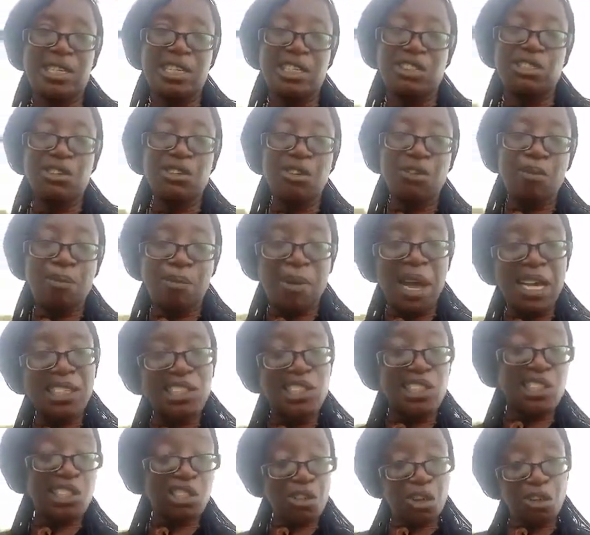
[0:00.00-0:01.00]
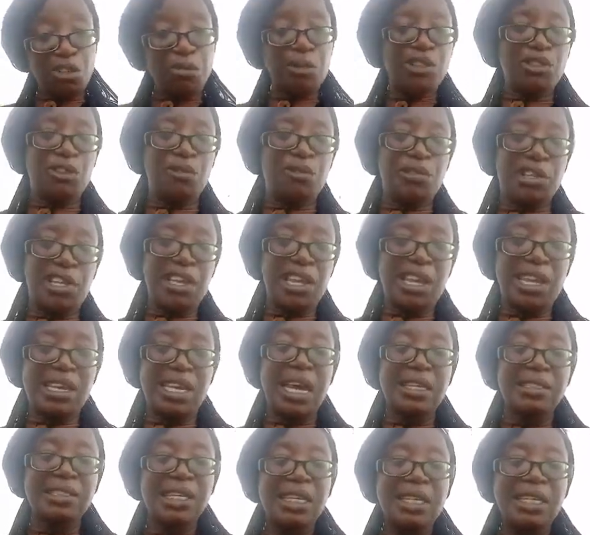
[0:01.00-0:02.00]
You know, March is the third month of the year.
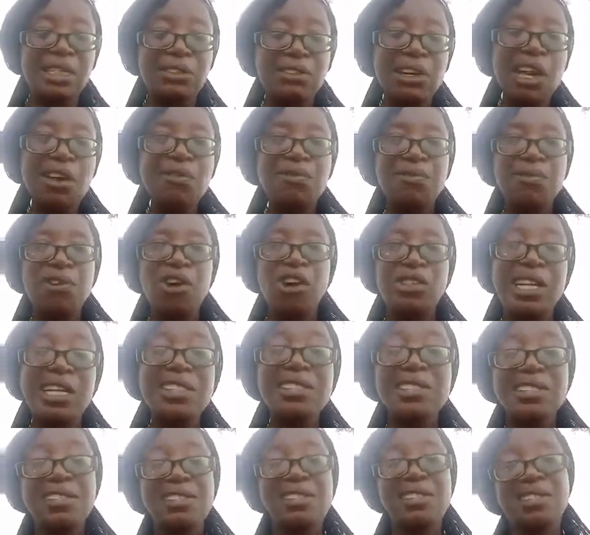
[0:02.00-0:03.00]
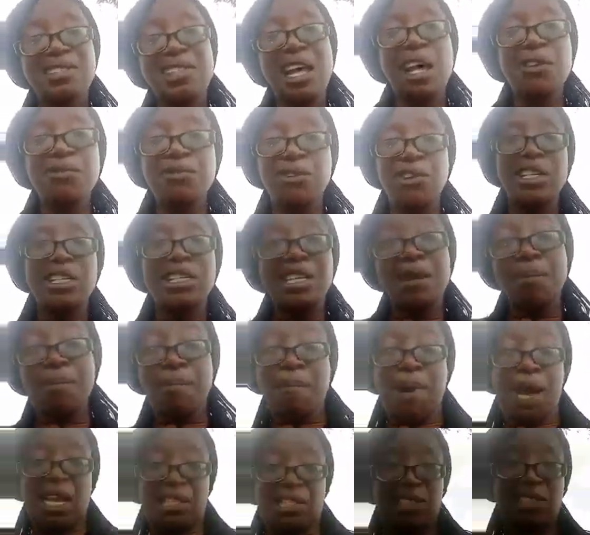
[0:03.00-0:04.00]
That rain season start falling in
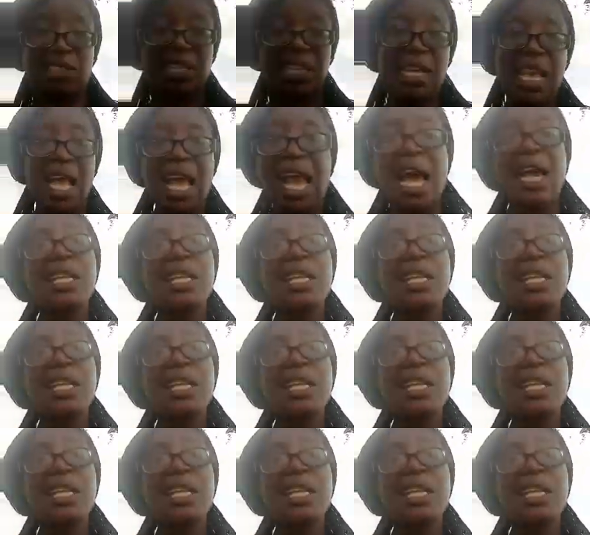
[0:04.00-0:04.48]
March, and